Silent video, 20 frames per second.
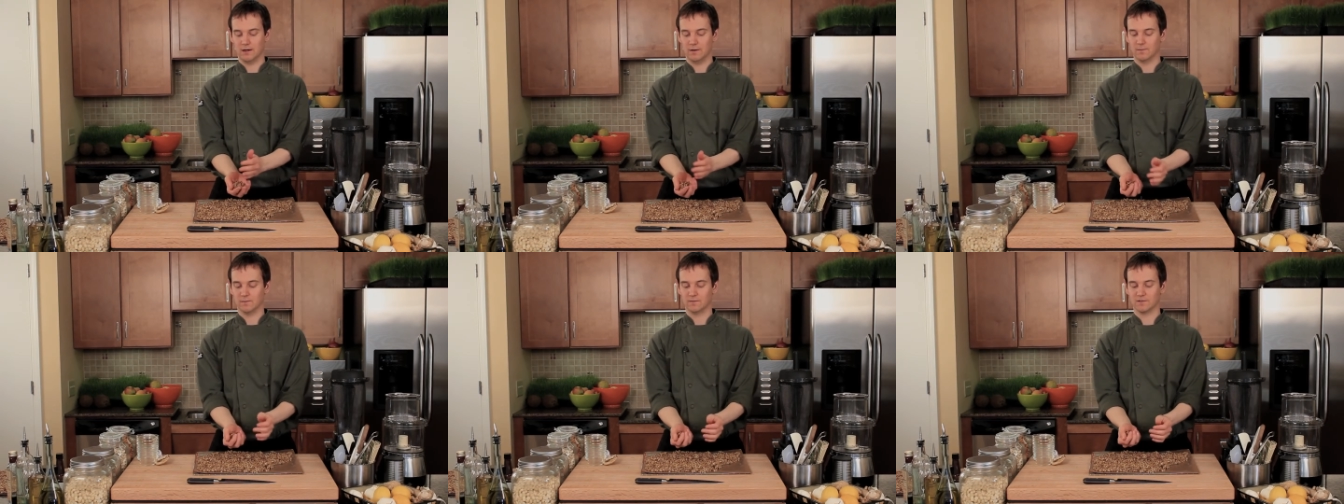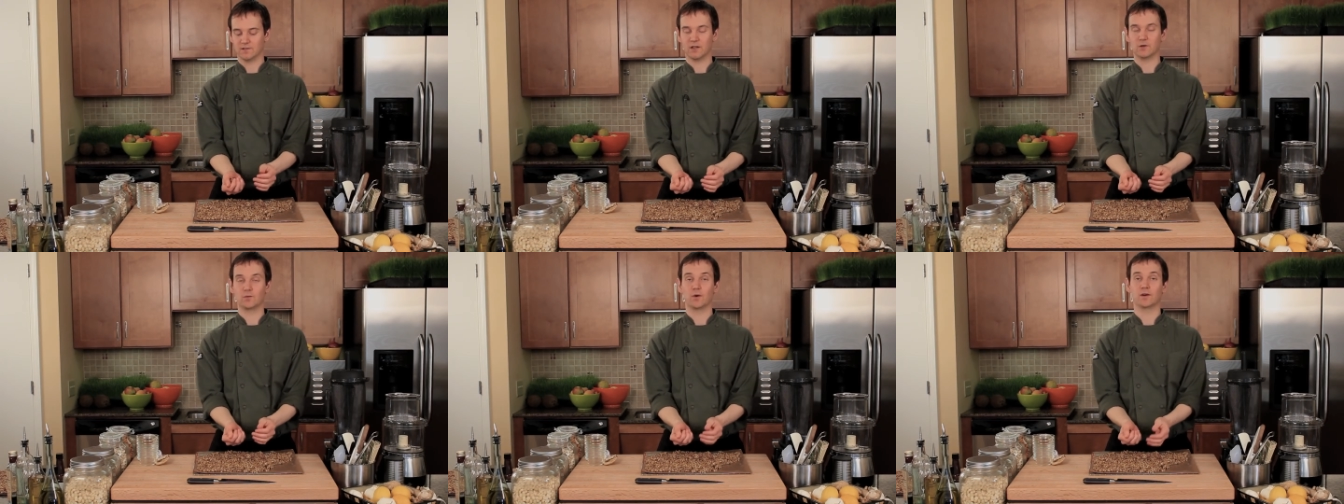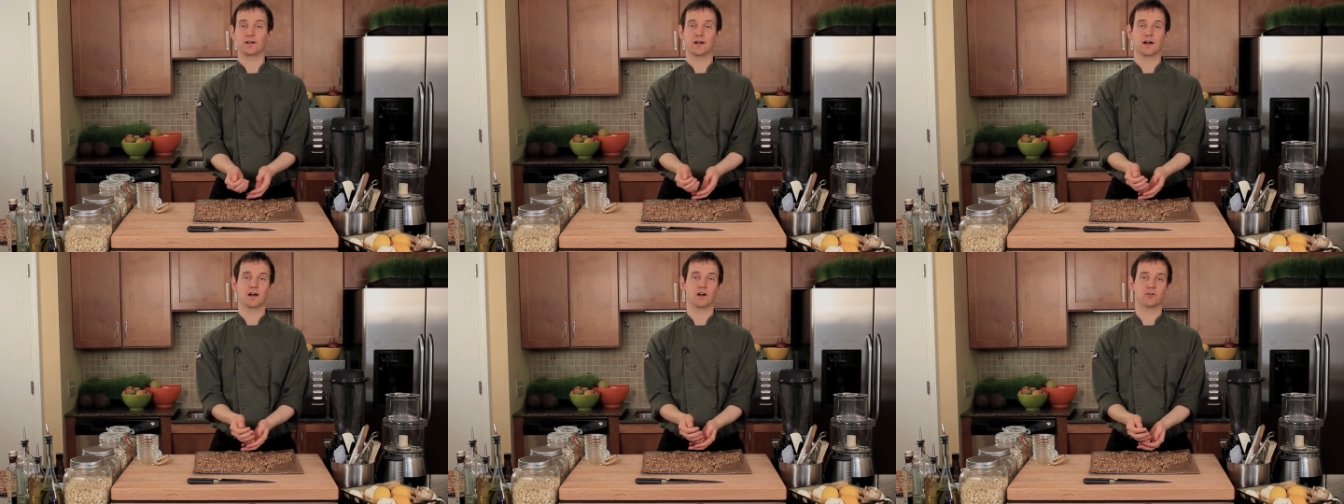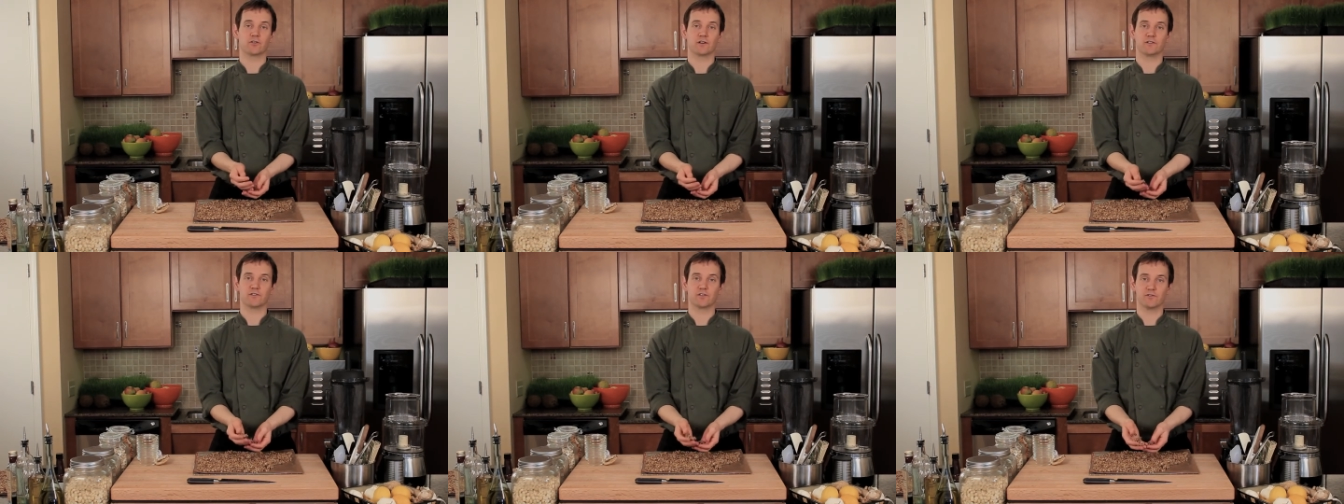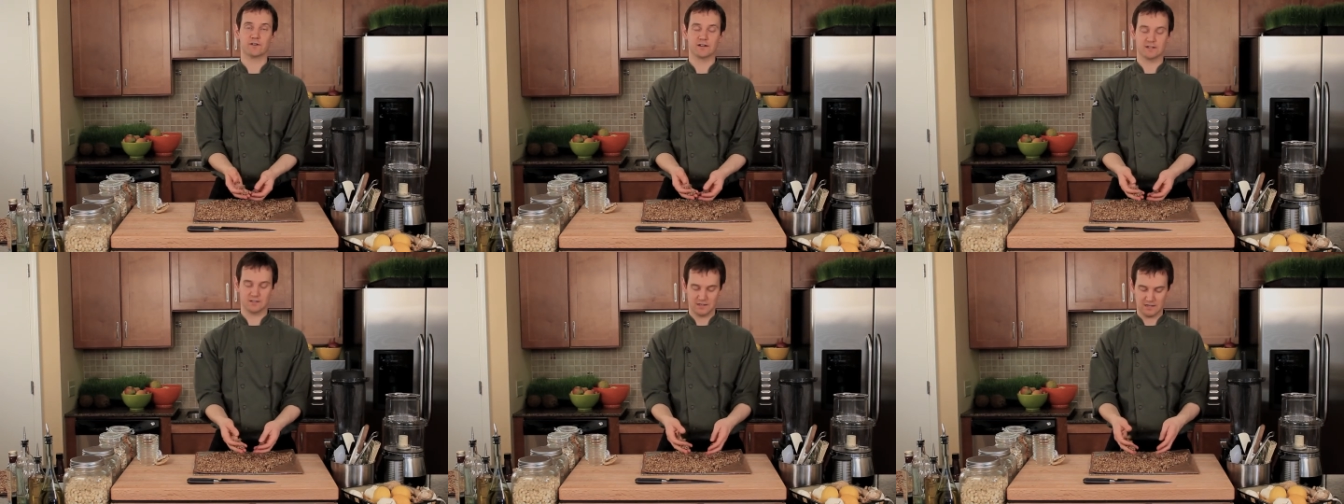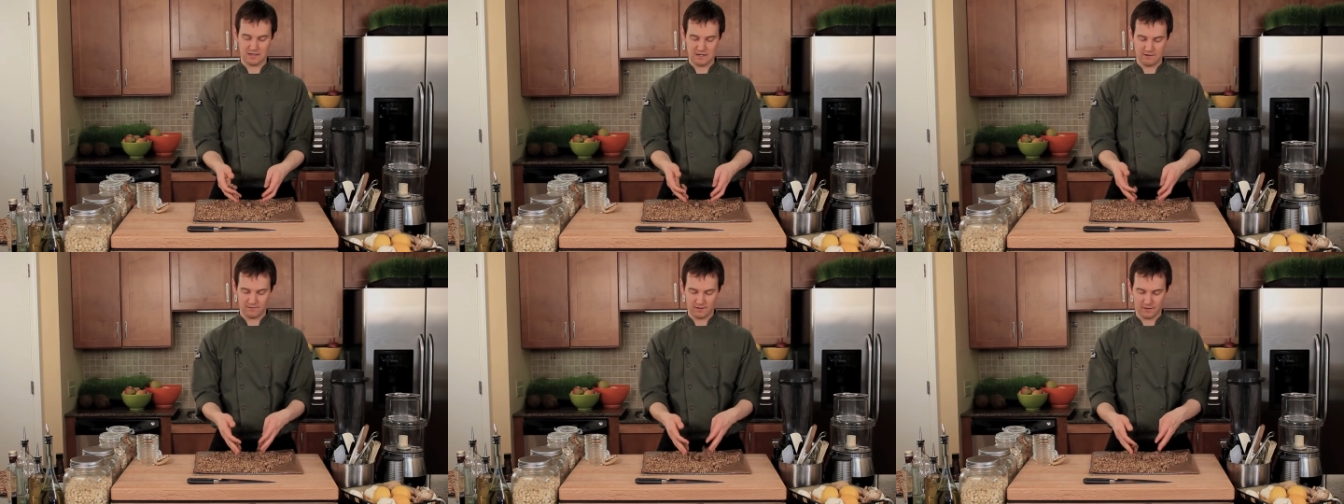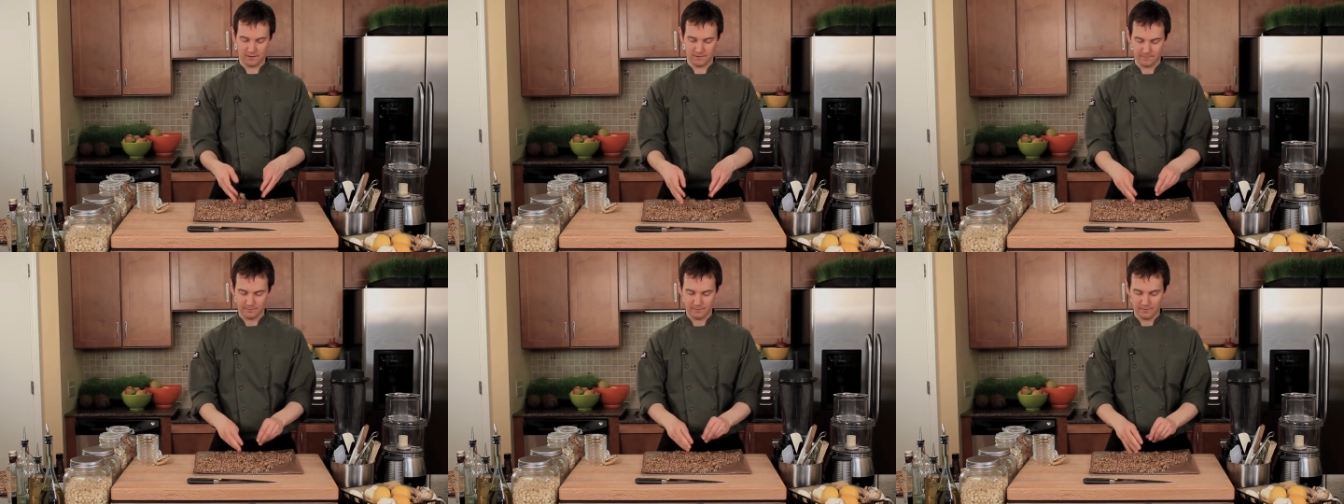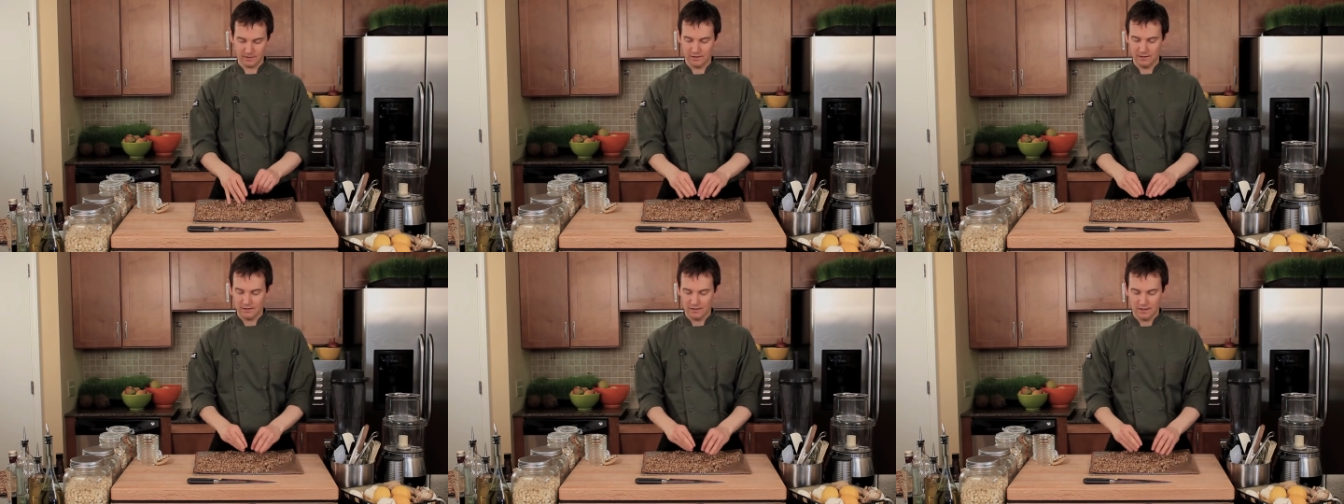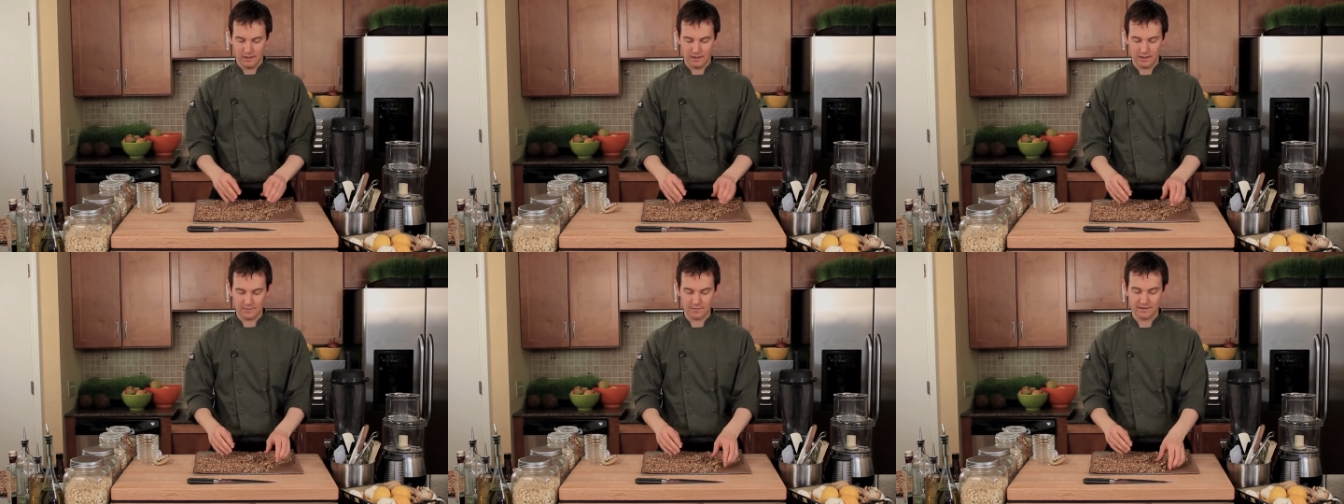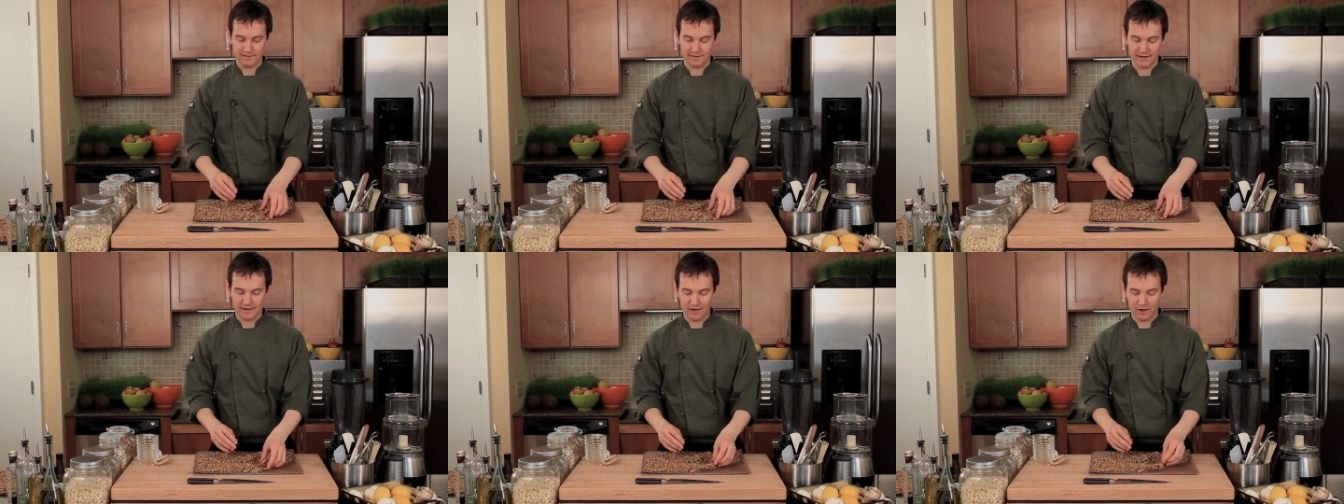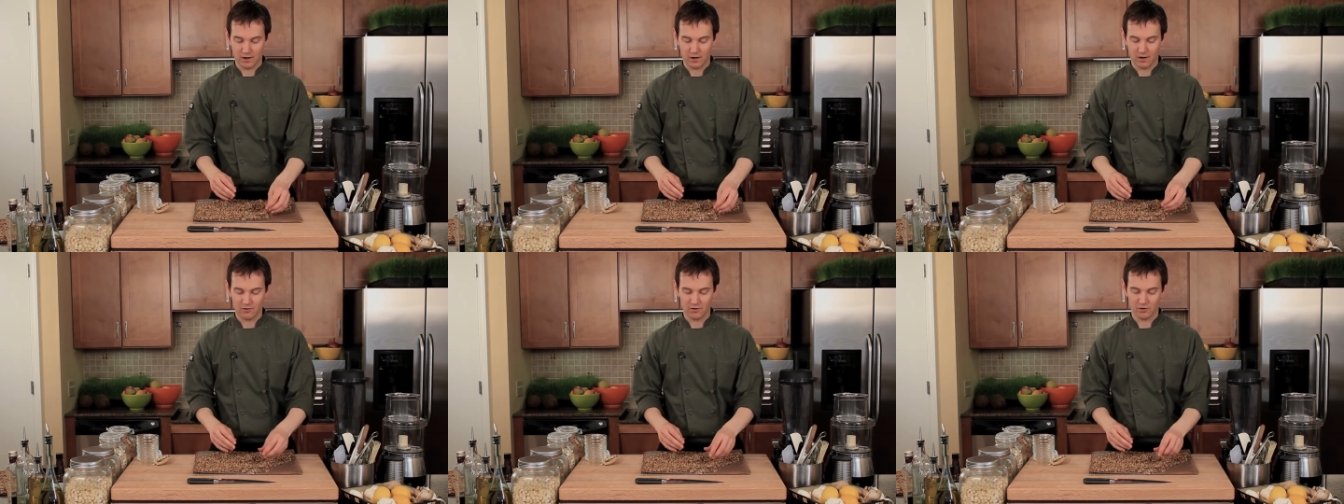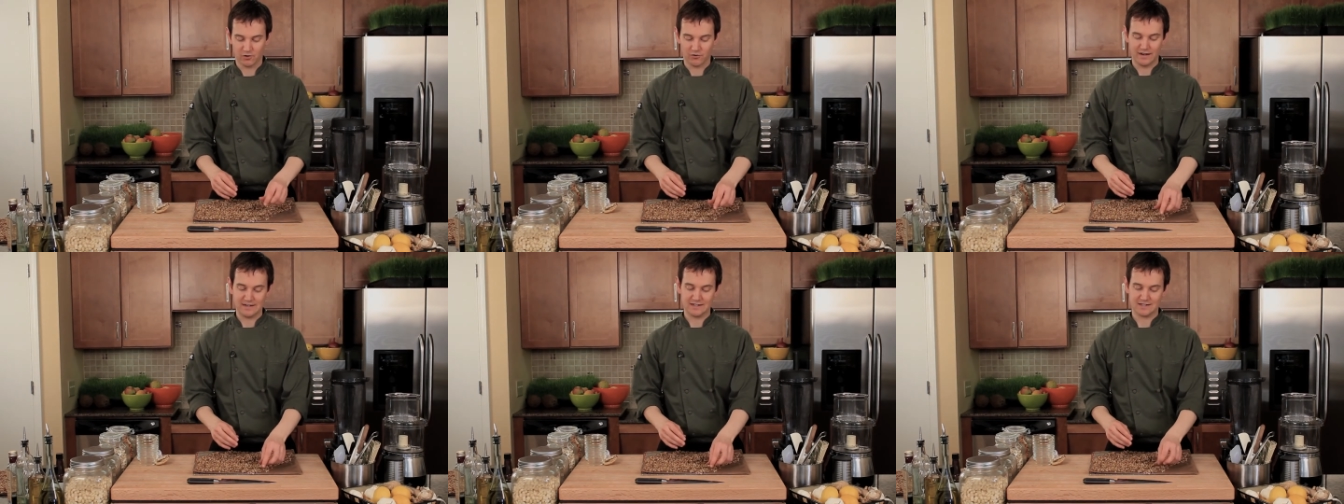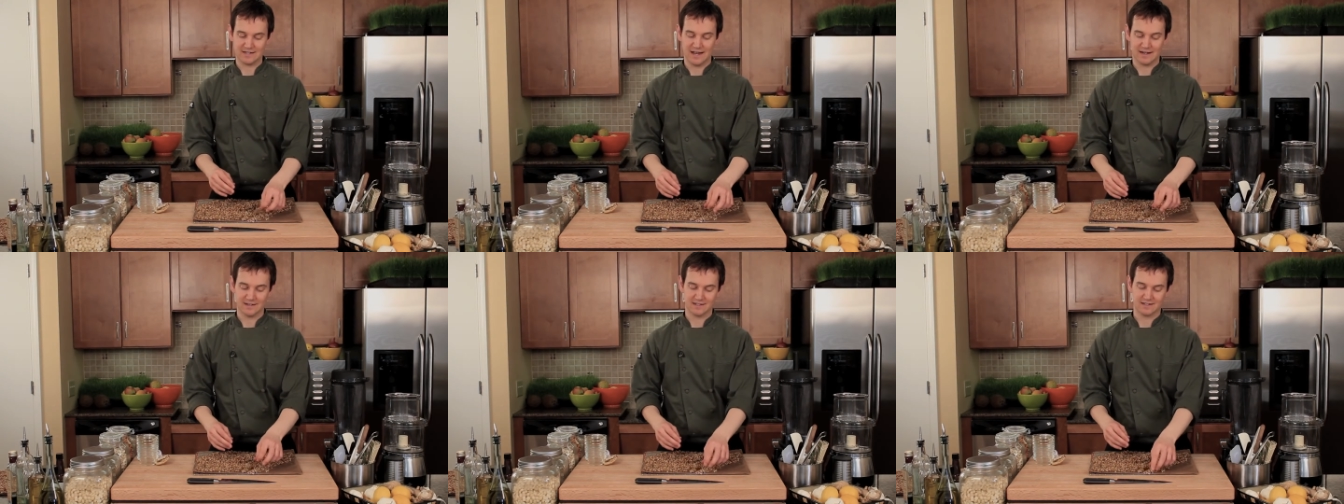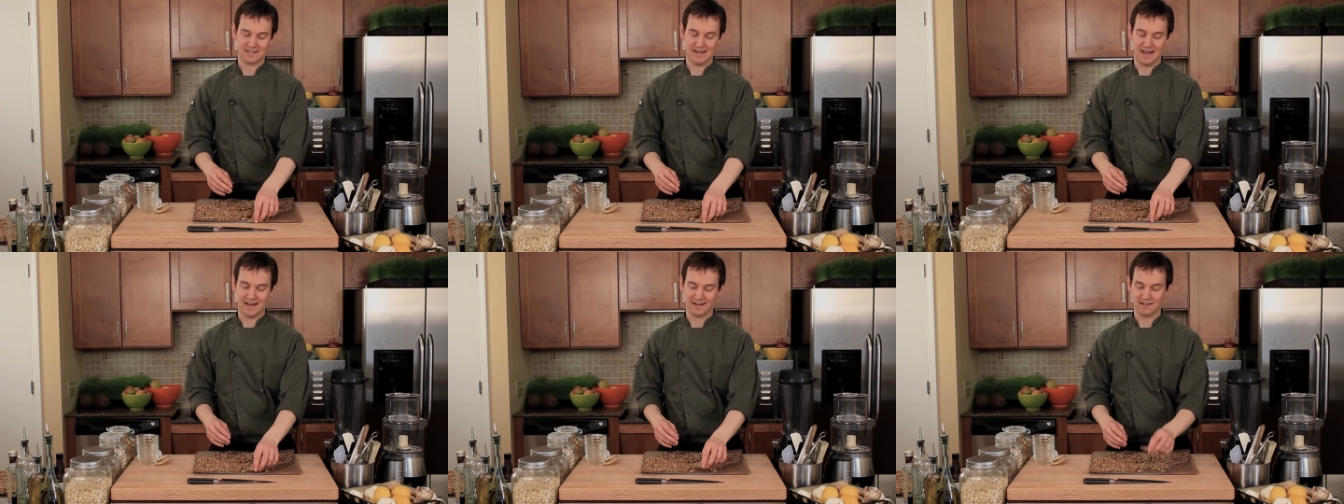so you won't get hungry for the rest of the evening. And they are a great snack.